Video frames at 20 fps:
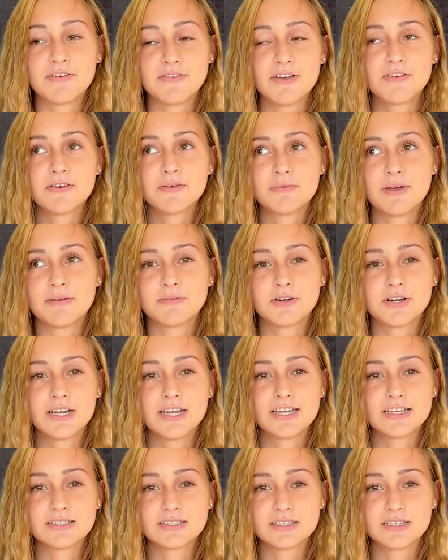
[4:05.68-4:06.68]
favorite memory
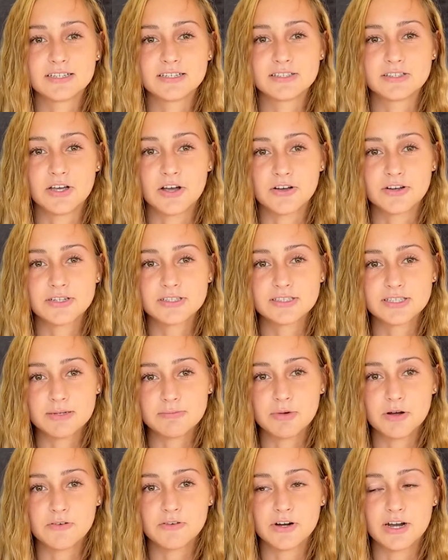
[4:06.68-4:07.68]
is the Saucon
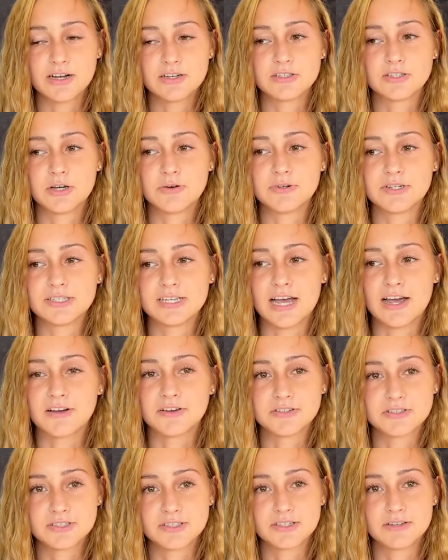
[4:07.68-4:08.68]
sleepover at Zoe's
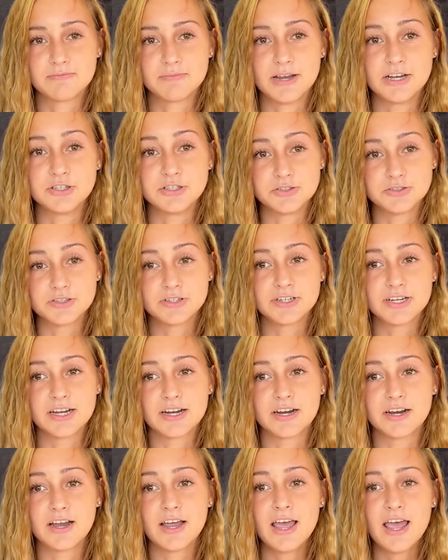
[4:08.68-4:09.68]
house my junior
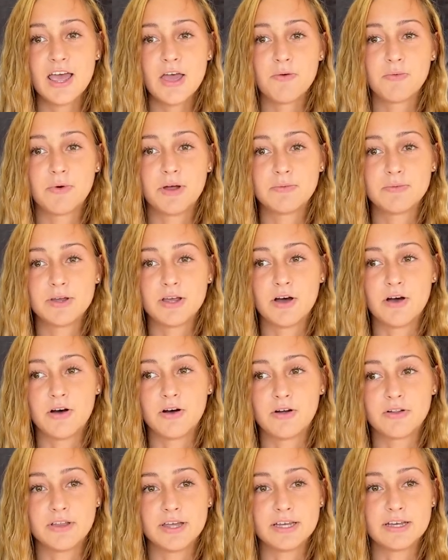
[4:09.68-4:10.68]
year when we
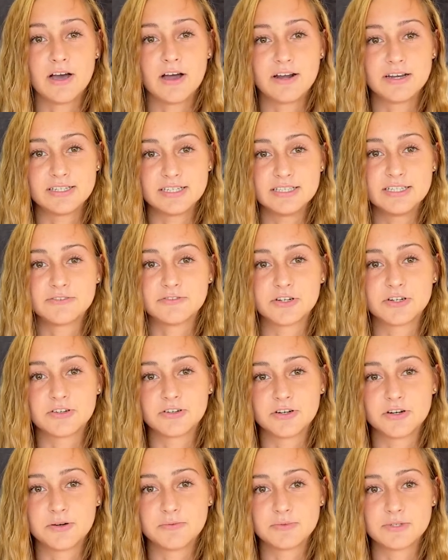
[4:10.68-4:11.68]
all got into different
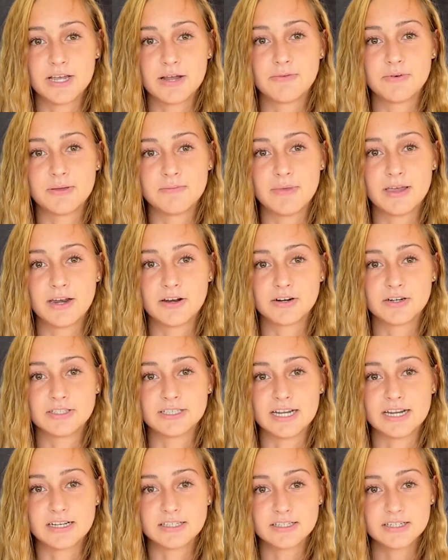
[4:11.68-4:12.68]
groups and we made our
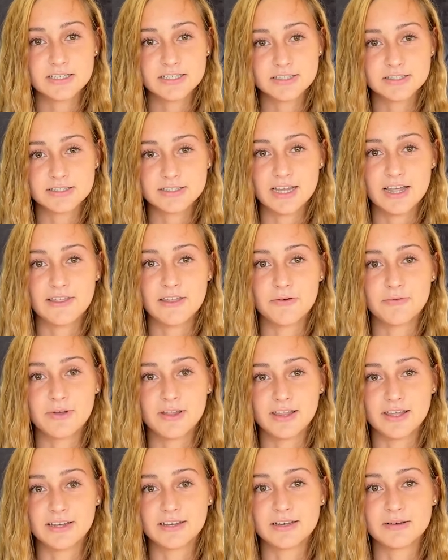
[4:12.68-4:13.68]
dances and then we
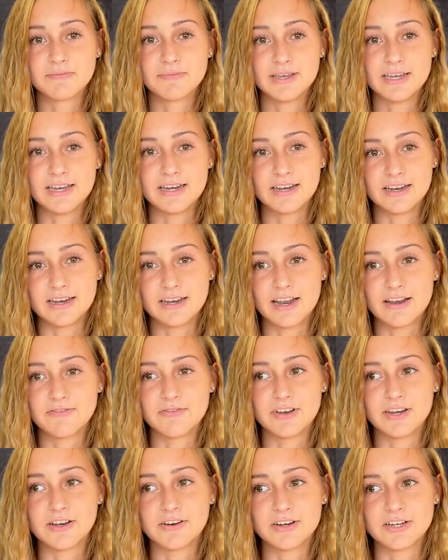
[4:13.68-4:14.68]
competed and
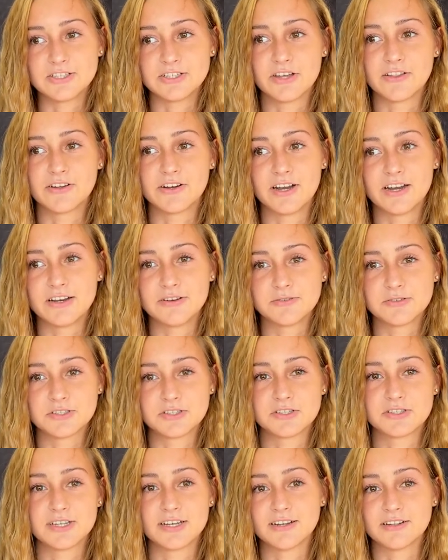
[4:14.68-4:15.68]
videoed each other and it was
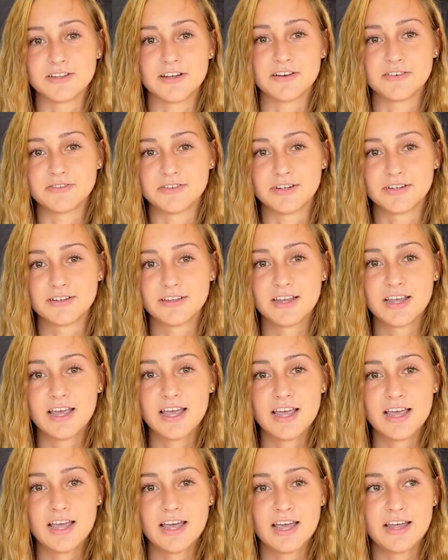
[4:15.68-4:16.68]
just a lot of fun.
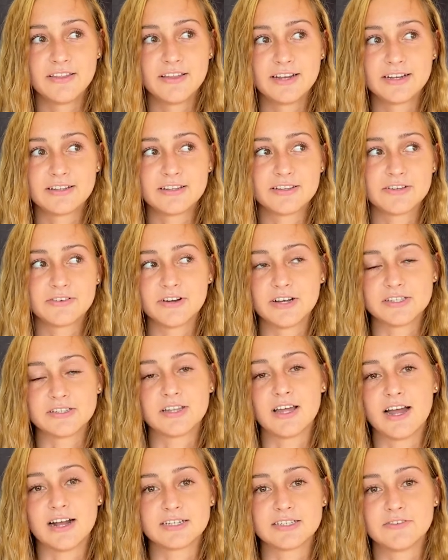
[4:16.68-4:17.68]
And the rest of
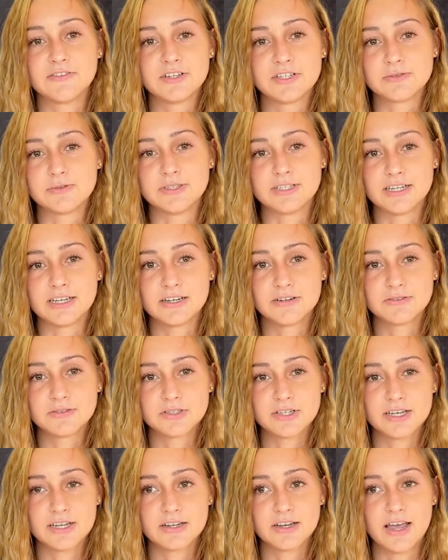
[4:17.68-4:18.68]
the activities we did, it was
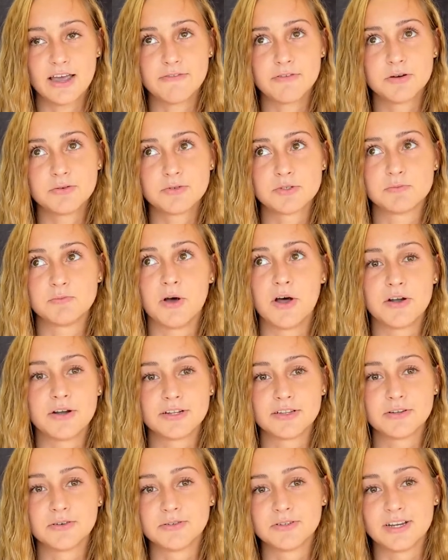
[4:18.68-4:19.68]
everyone was
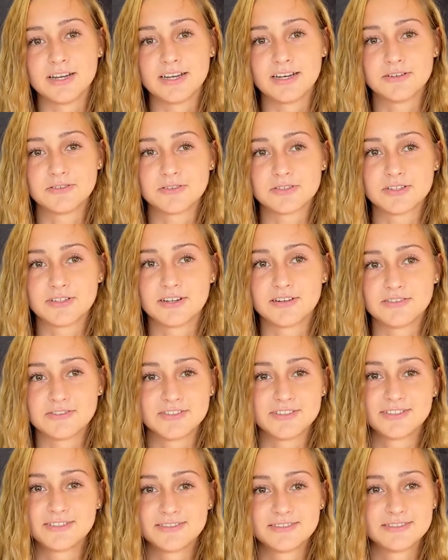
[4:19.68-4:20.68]
bonding the whole night and it was a lot of
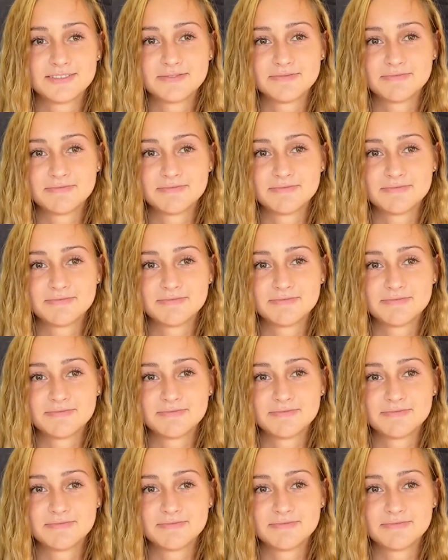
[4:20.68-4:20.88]
fun.